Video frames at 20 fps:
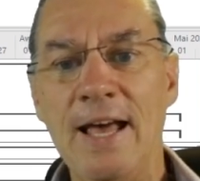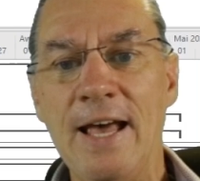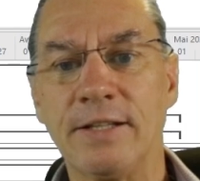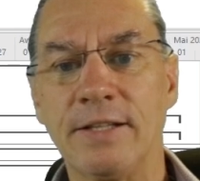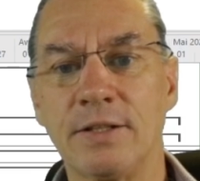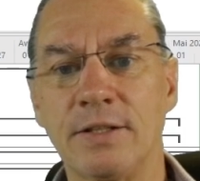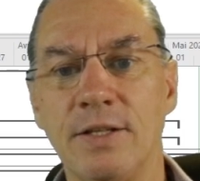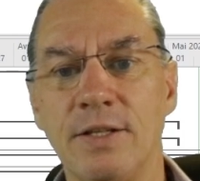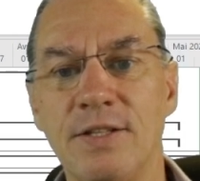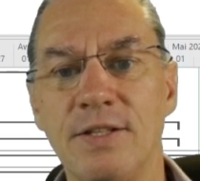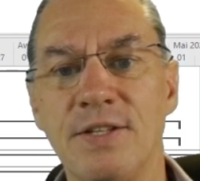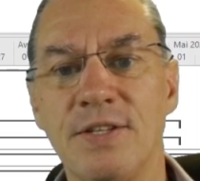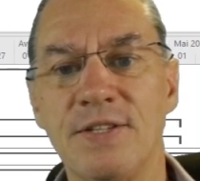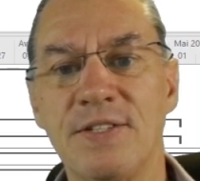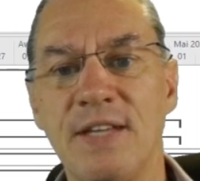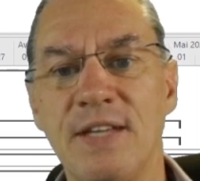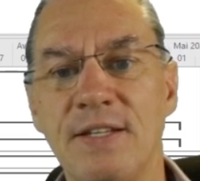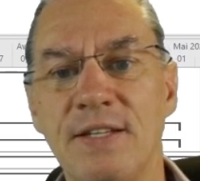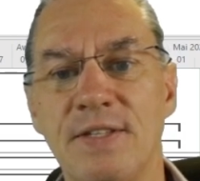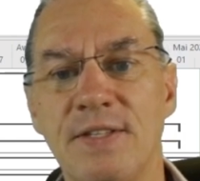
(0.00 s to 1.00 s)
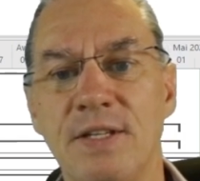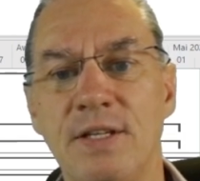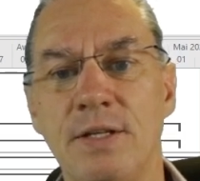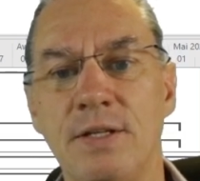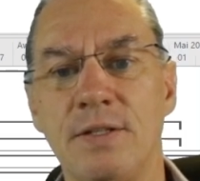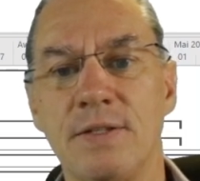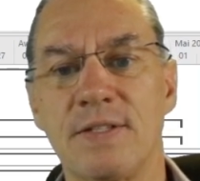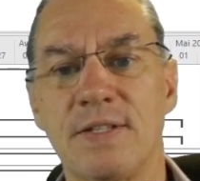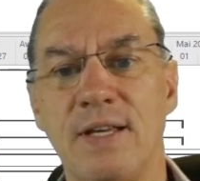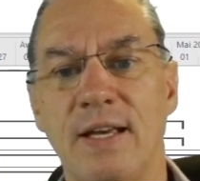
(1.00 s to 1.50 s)
And the
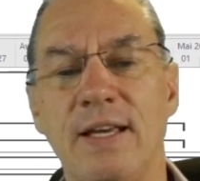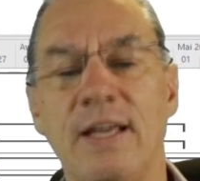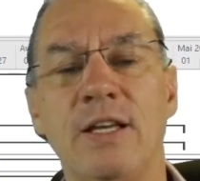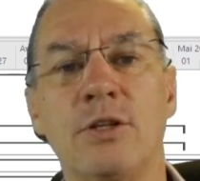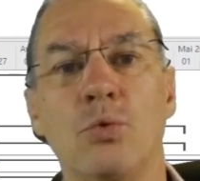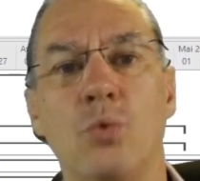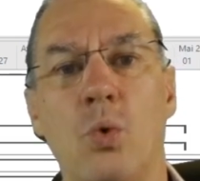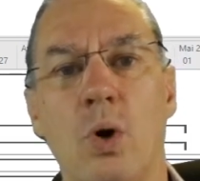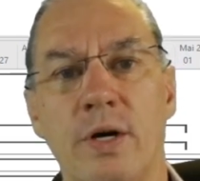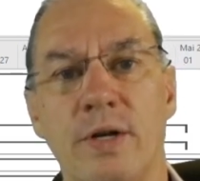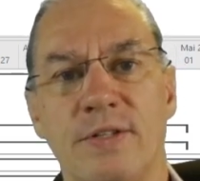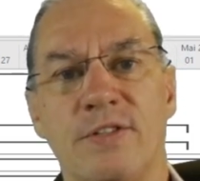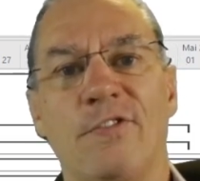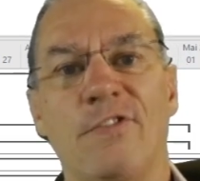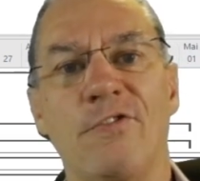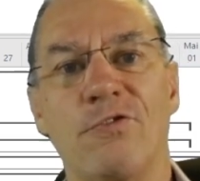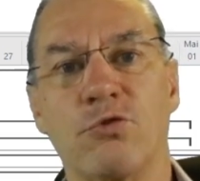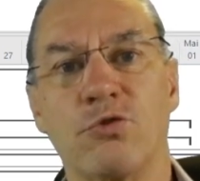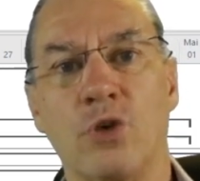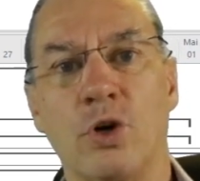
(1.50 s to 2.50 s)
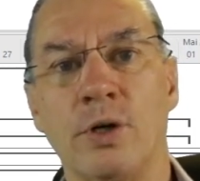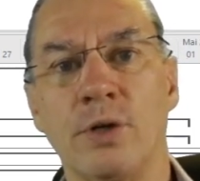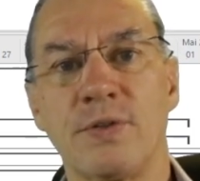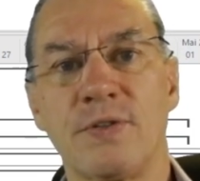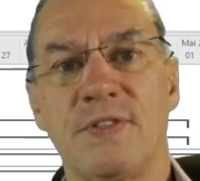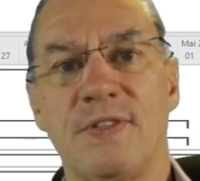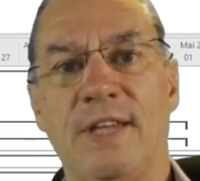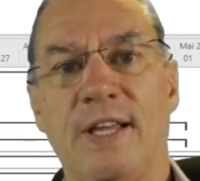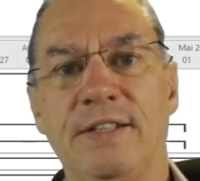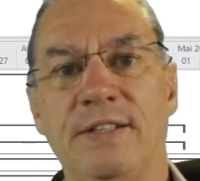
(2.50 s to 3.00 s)
16th, it was
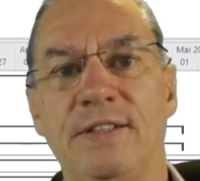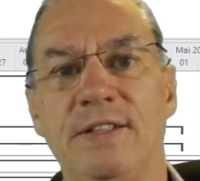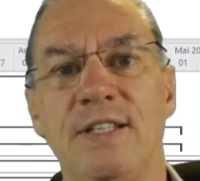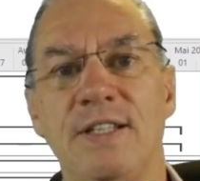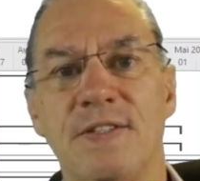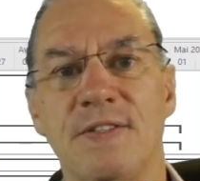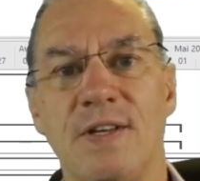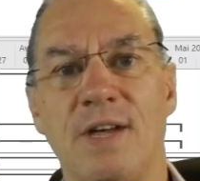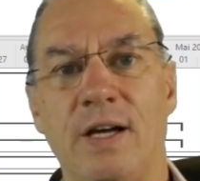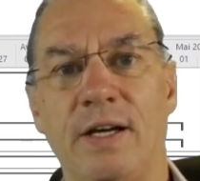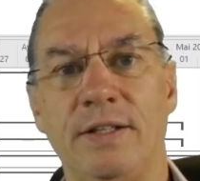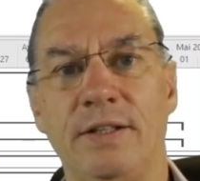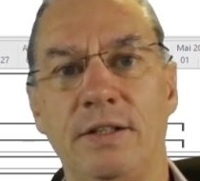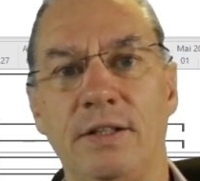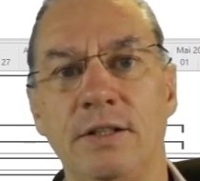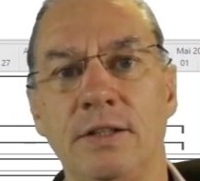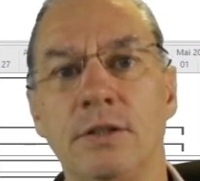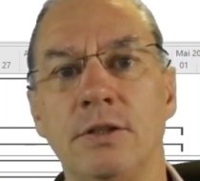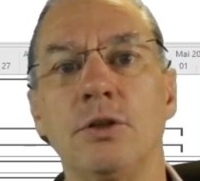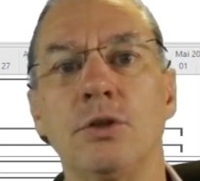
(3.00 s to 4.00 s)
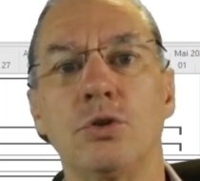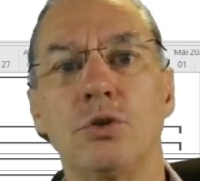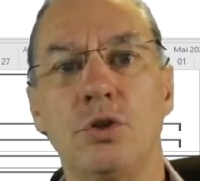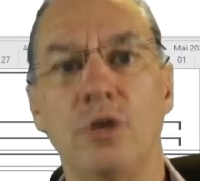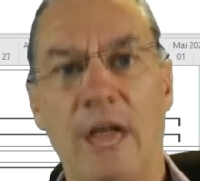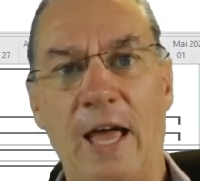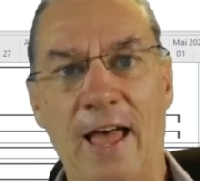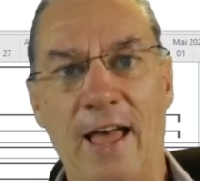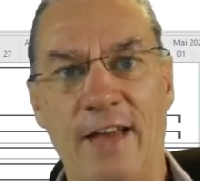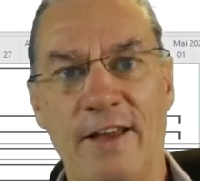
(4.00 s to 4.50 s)
France that decided to
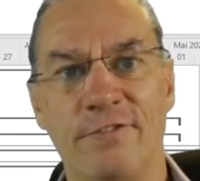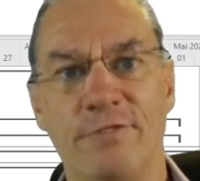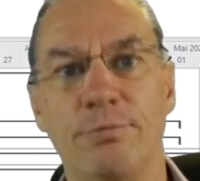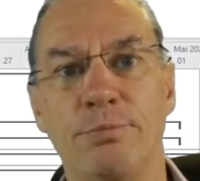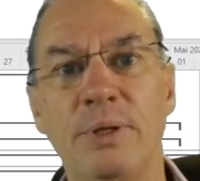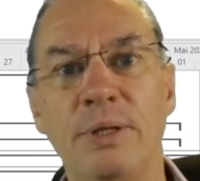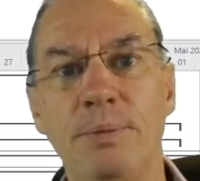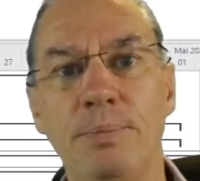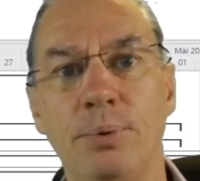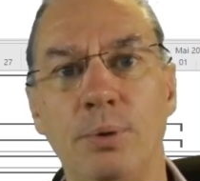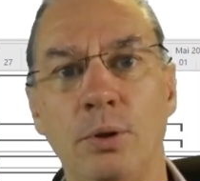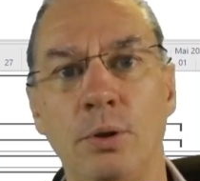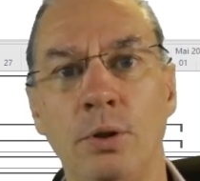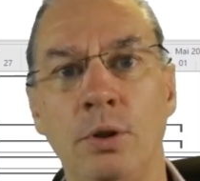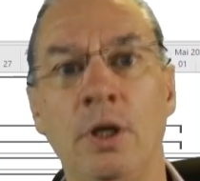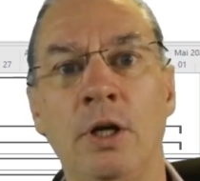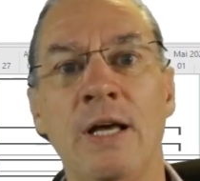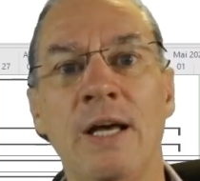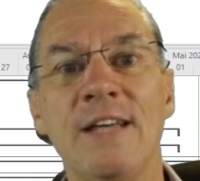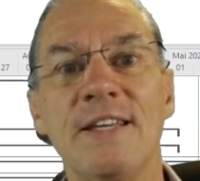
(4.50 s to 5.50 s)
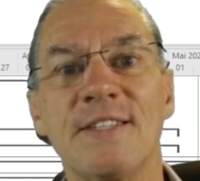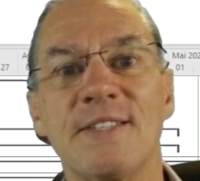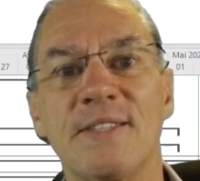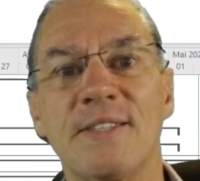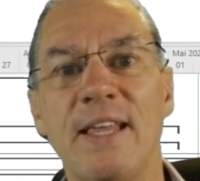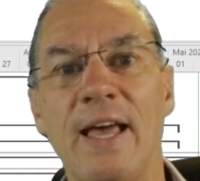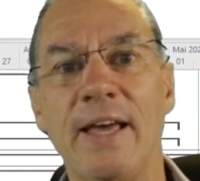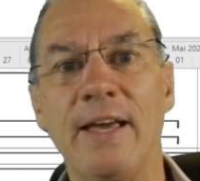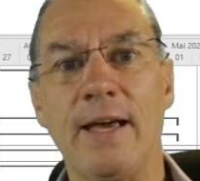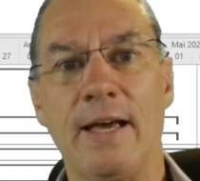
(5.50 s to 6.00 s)
have people
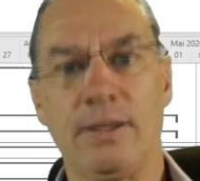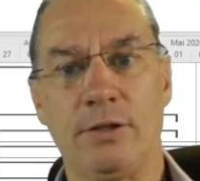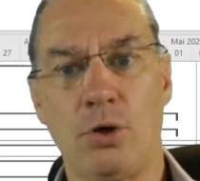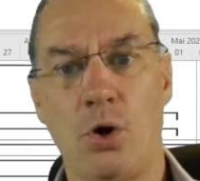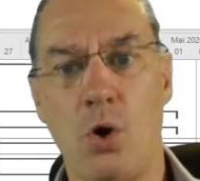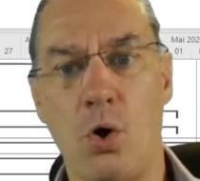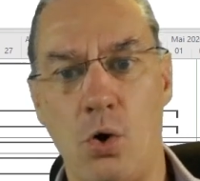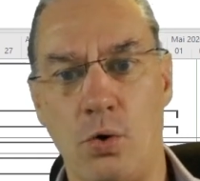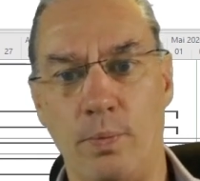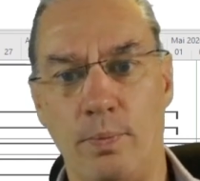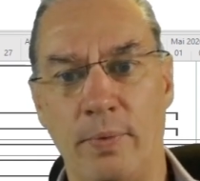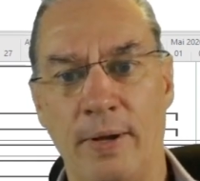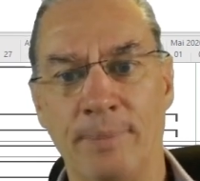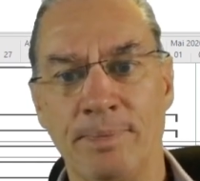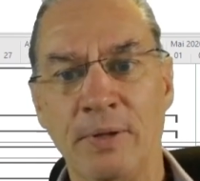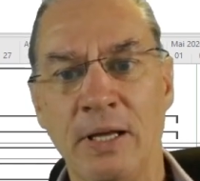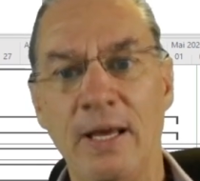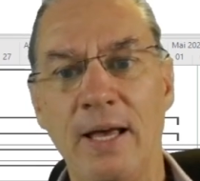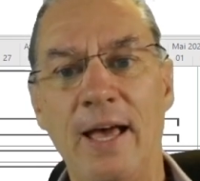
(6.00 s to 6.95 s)
stay at home.